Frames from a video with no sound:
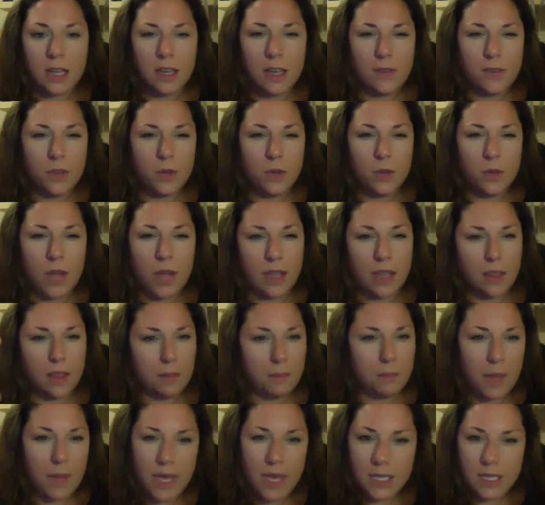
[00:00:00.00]
give you
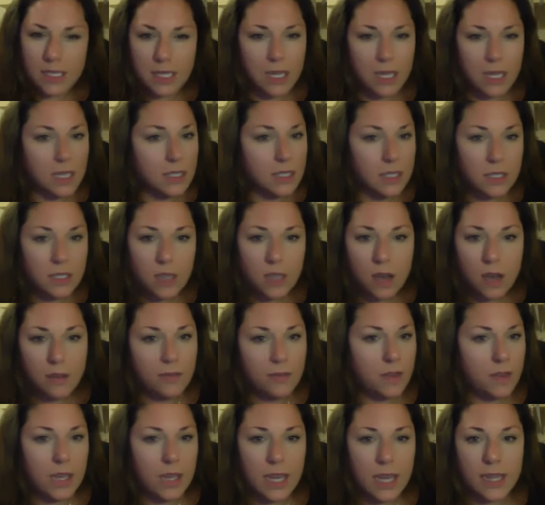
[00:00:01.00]
like the basics
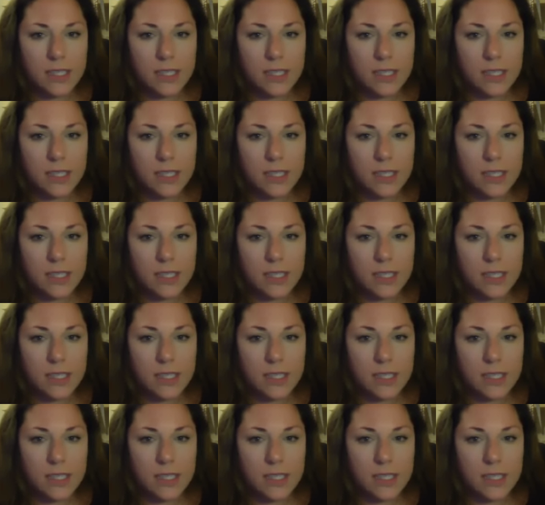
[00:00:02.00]
of